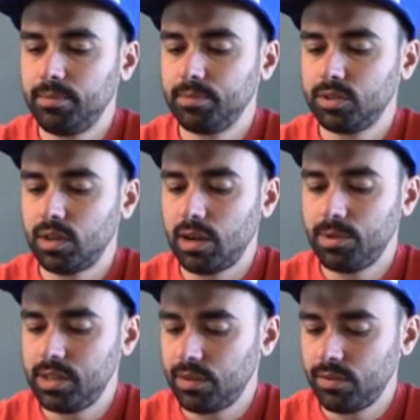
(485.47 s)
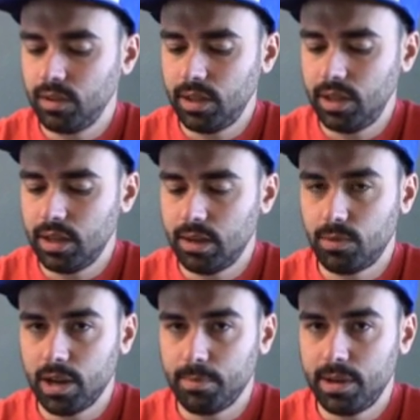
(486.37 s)
So I would definitely
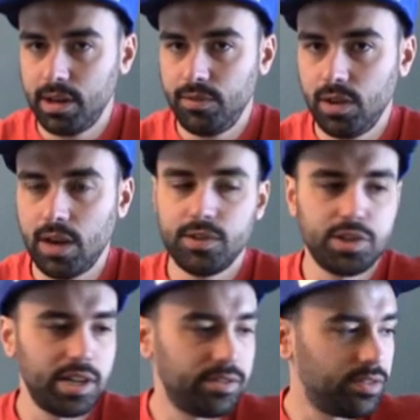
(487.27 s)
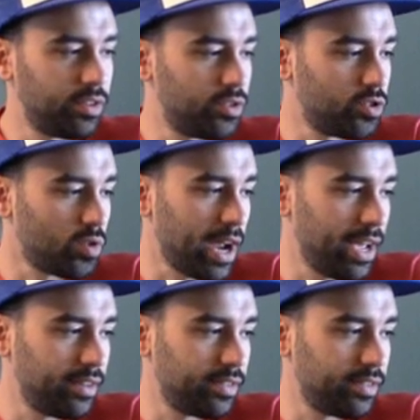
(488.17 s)
recommend it if you have a chance to try it,